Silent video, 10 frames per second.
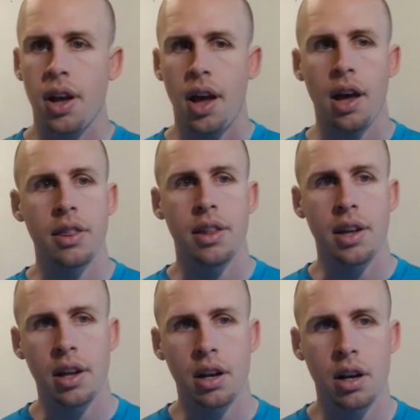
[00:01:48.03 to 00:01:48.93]
and
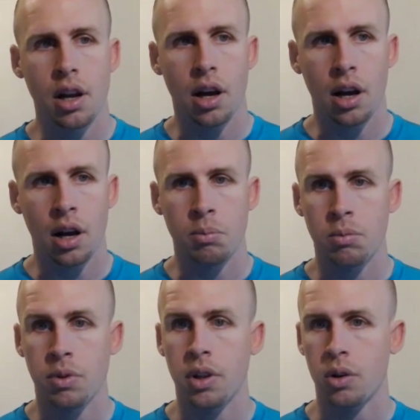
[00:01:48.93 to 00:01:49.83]
then
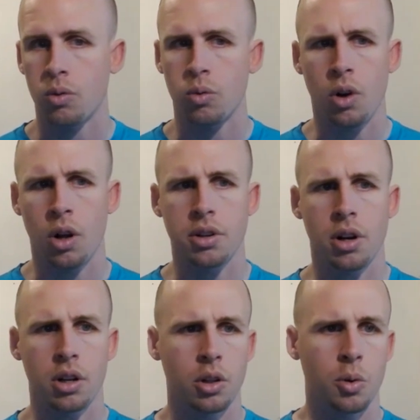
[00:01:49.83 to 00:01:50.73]
I'll
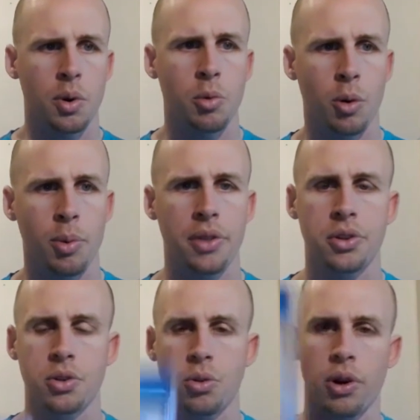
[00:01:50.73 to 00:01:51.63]
talk a little bit more about the
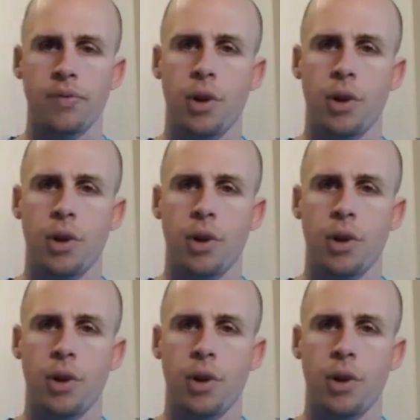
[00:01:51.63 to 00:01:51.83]
story.